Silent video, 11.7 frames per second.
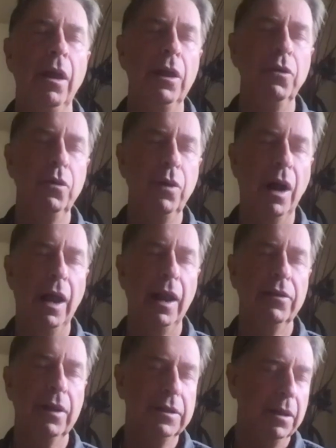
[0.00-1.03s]
that you do not
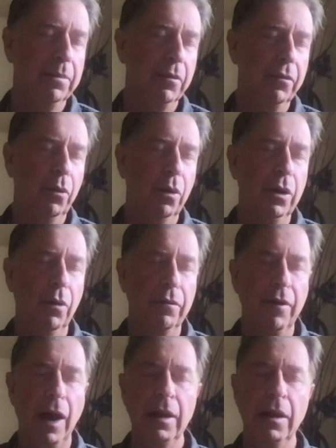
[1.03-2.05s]
as i said before you don't
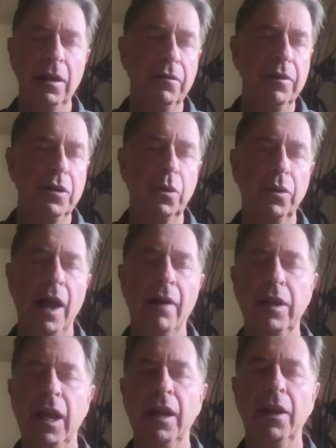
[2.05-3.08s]
find an individual
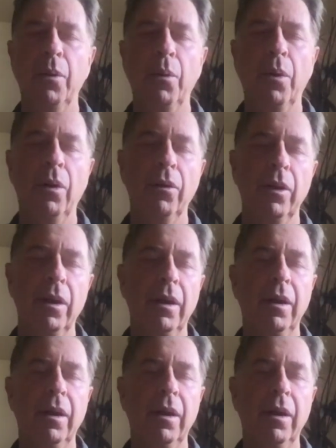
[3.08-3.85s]
navigating a world